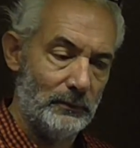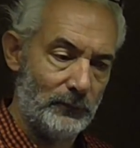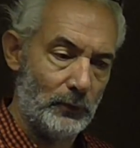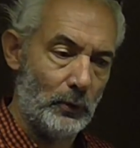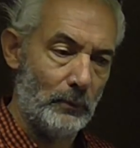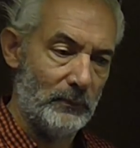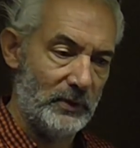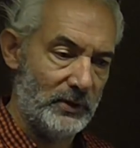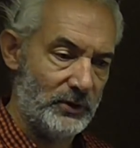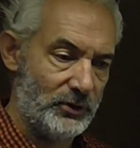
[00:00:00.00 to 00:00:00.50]

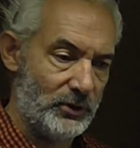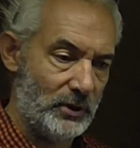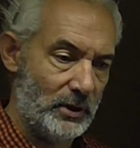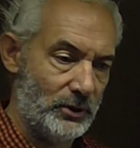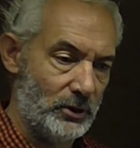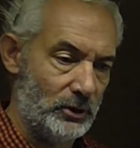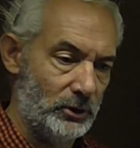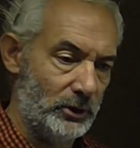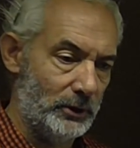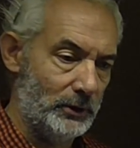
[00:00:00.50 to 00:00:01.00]
from this
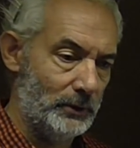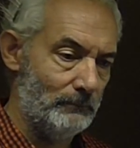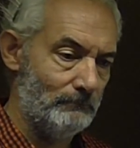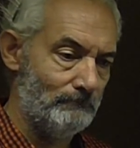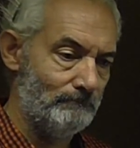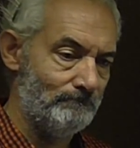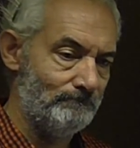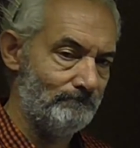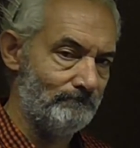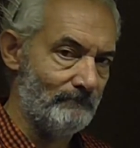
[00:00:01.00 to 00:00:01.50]
strategy.
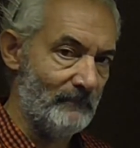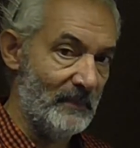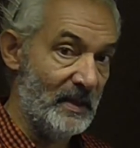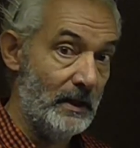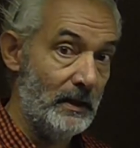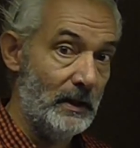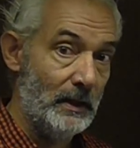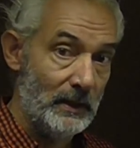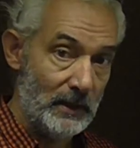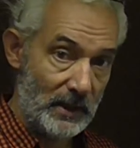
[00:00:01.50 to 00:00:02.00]

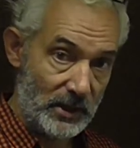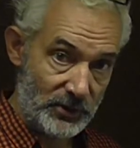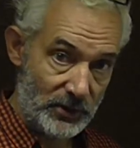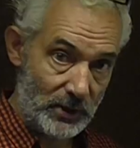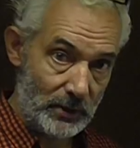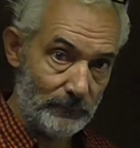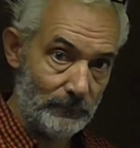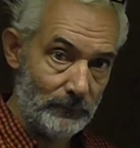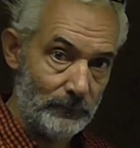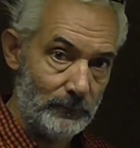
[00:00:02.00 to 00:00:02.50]
That's
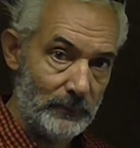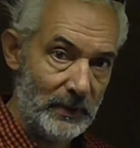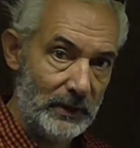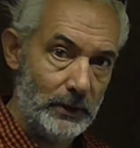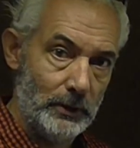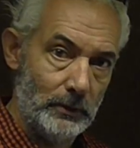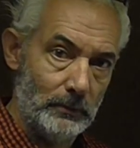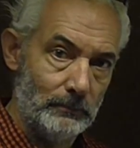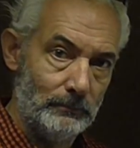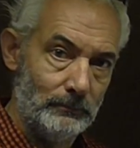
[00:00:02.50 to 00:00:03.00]
it.
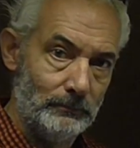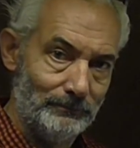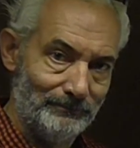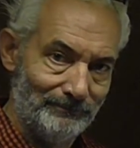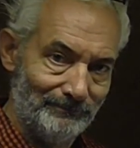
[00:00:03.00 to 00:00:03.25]
Thank you.